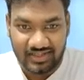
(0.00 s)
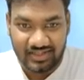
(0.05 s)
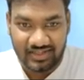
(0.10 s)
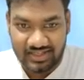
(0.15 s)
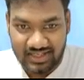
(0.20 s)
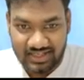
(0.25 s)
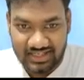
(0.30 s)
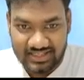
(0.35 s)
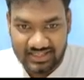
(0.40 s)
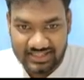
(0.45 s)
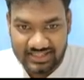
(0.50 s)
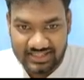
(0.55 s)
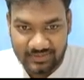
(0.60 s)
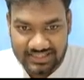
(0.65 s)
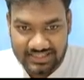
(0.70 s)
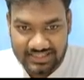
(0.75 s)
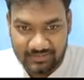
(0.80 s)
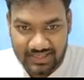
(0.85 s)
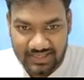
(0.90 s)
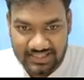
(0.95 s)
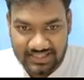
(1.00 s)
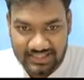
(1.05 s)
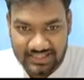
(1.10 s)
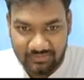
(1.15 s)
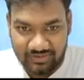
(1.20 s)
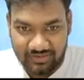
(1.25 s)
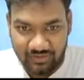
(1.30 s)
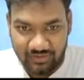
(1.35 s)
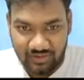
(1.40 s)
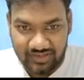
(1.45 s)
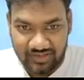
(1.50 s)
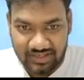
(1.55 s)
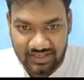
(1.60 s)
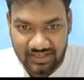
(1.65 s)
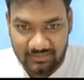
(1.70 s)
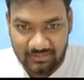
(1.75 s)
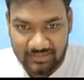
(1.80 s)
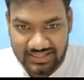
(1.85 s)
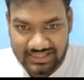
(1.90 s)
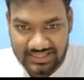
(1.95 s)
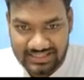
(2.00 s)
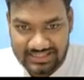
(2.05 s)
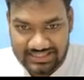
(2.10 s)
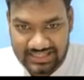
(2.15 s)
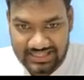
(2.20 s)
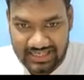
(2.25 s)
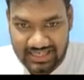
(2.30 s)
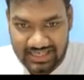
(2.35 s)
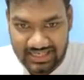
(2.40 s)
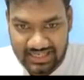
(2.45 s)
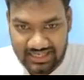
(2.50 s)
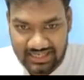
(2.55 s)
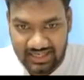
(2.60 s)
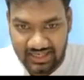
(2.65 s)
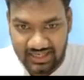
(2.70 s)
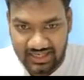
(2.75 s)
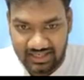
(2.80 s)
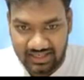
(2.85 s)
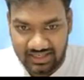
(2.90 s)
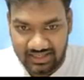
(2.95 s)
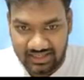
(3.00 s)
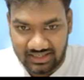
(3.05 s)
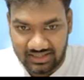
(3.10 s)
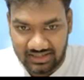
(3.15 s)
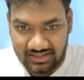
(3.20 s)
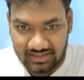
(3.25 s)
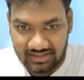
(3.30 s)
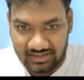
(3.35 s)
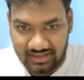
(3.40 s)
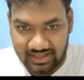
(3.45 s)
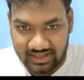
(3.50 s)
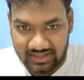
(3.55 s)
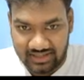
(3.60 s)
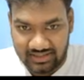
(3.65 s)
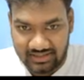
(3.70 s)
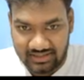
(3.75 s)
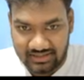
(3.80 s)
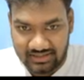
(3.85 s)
Consumer surplus before will be this area, right?